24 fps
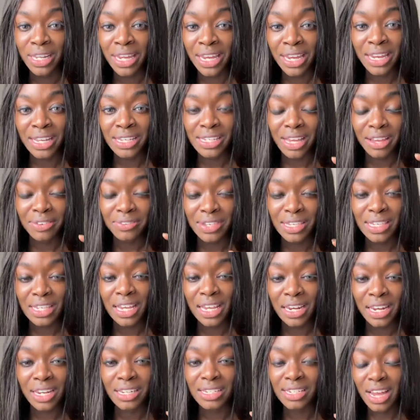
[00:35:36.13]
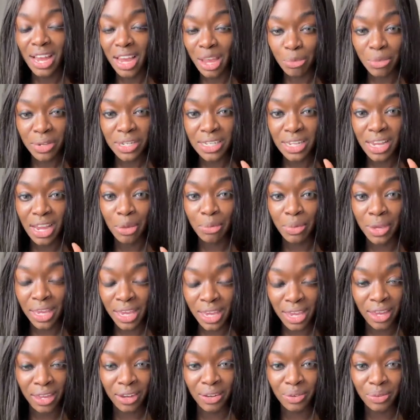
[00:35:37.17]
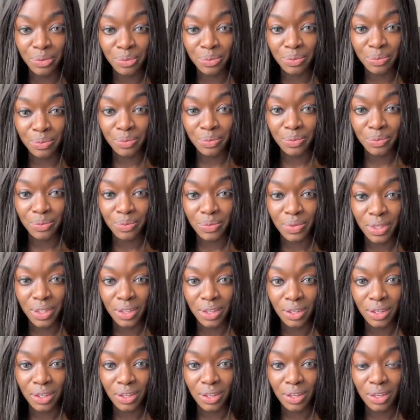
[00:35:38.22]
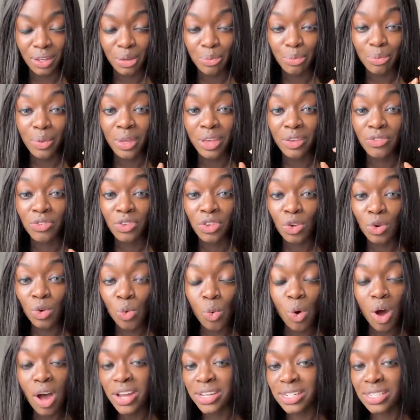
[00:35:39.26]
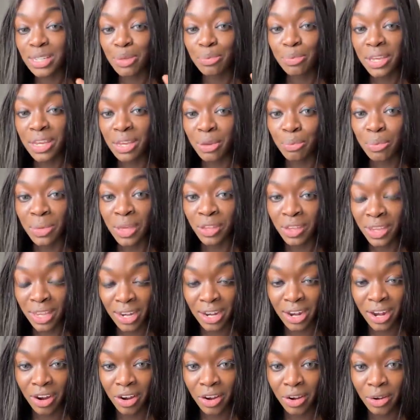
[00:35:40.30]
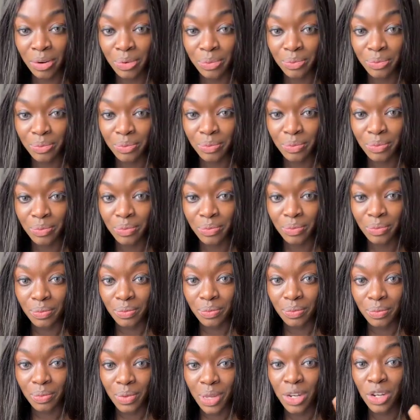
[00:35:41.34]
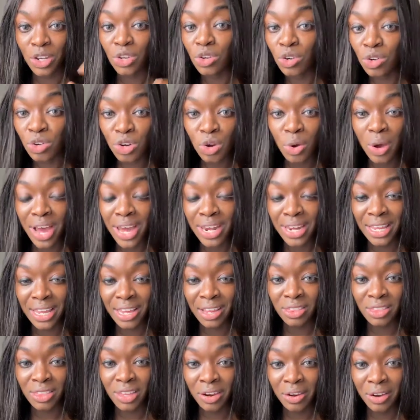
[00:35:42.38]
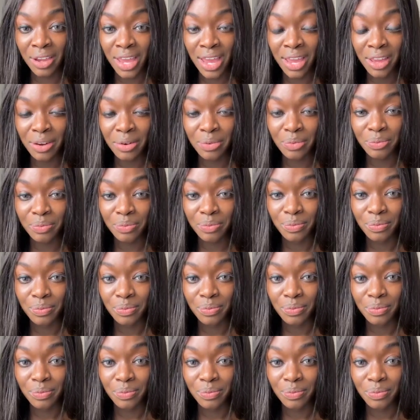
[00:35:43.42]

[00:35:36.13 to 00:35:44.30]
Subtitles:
But ladies, I've seen it time and time again. If you want to be a millionaire and you don't know how to get there yet,